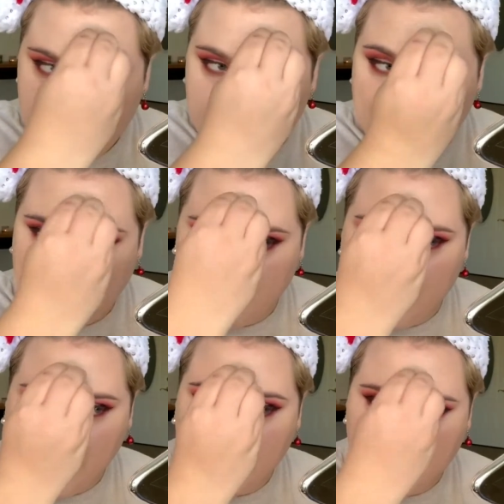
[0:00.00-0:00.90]
I've
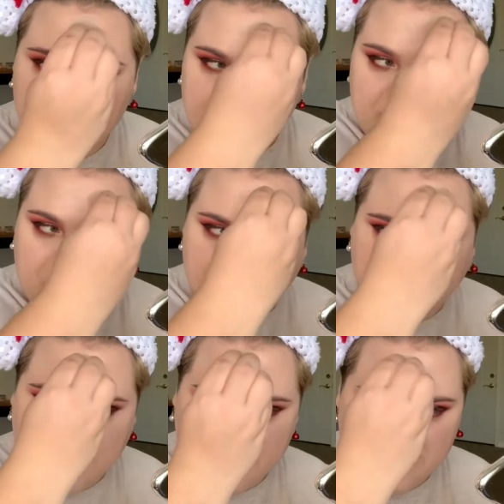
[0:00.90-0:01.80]
recently been told.
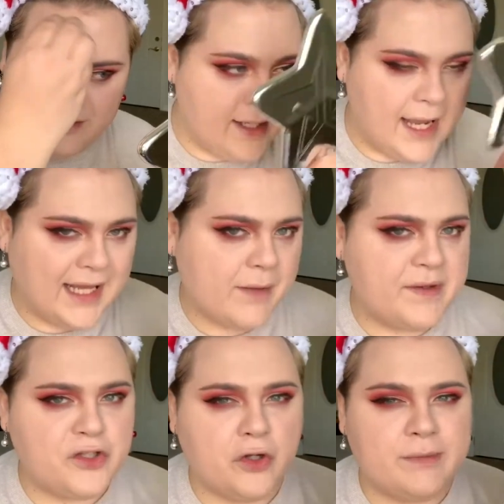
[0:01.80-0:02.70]
As I've
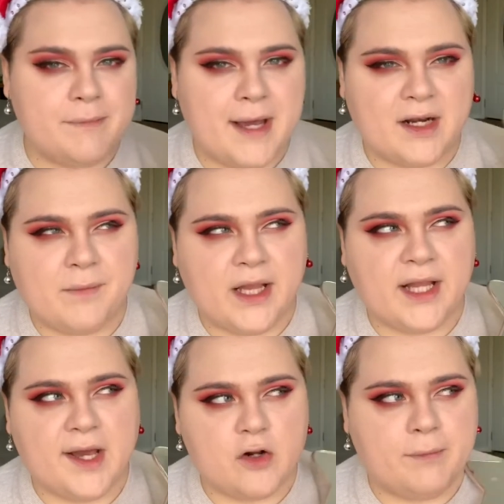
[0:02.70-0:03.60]
been told by Madam
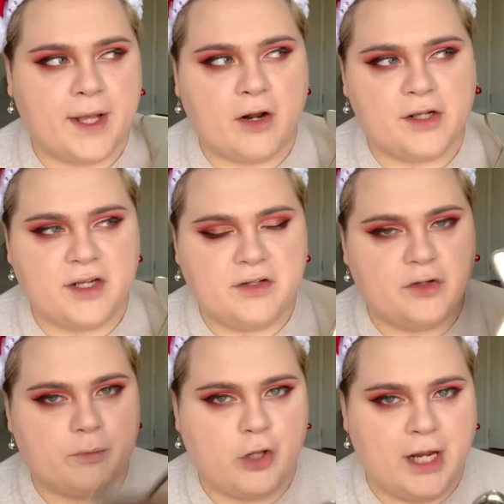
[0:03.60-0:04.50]
Scuttlebutt on
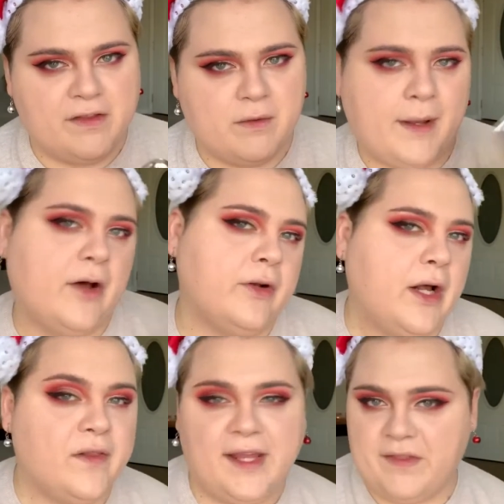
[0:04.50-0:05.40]
YouTube. Check them out.
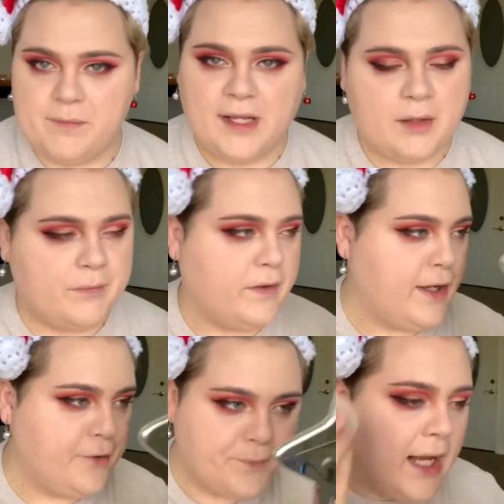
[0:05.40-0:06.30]
I'll link them down below.
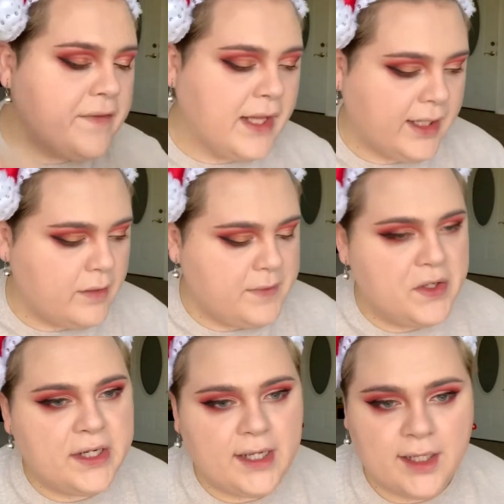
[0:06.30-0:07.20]
Now, this
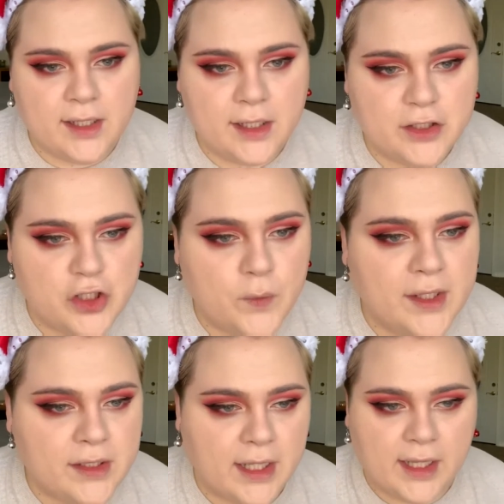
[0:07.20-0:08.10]
community and
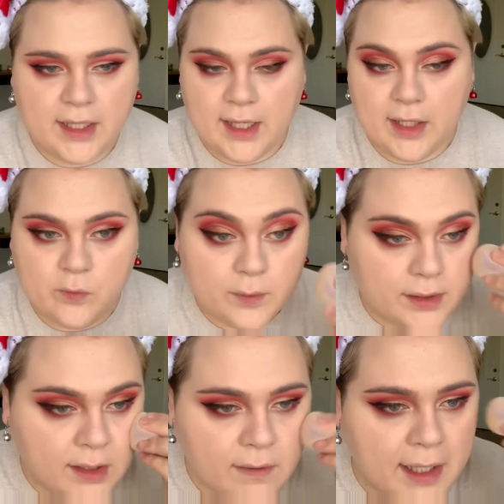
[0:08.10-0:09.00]
doing this has
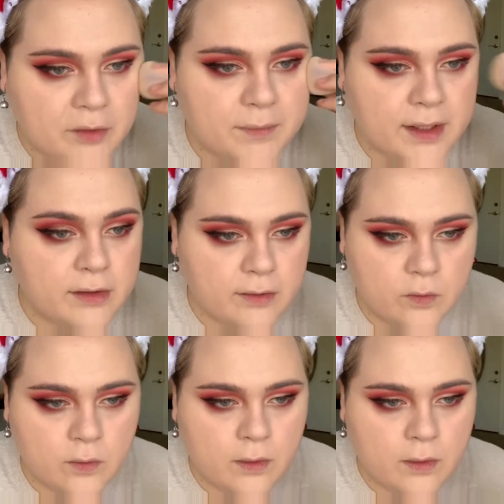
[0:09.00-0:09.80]
really allowed me to,